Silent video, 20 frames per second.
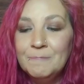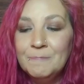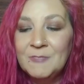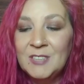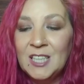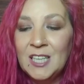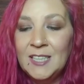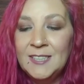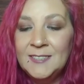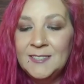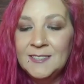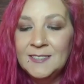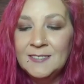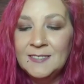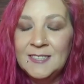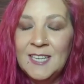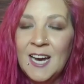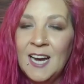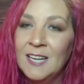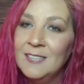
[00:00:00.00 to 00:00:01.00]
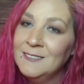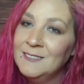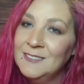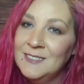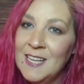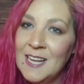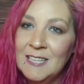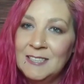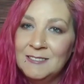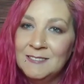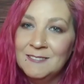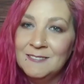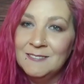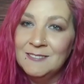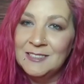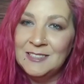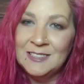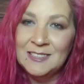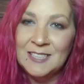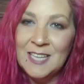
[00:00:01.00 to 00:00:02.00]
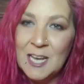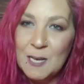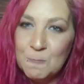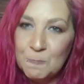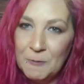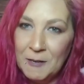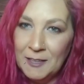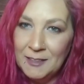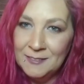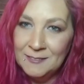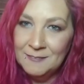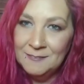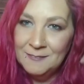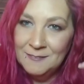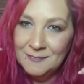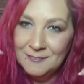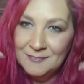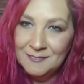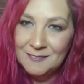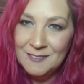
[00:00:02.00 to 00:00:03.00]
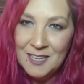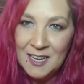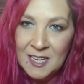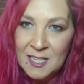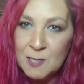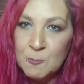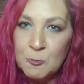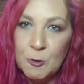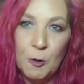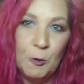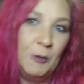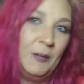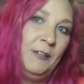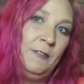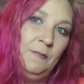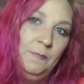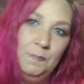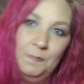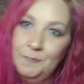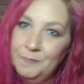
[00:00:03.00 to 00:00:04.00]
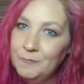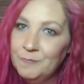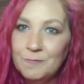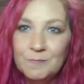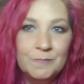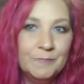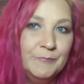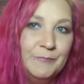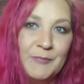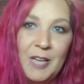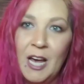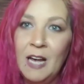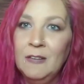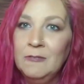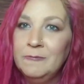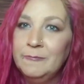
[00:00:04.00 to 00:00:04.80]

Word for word: 'Cause yeah, that dislike button, it's broken. Yeah,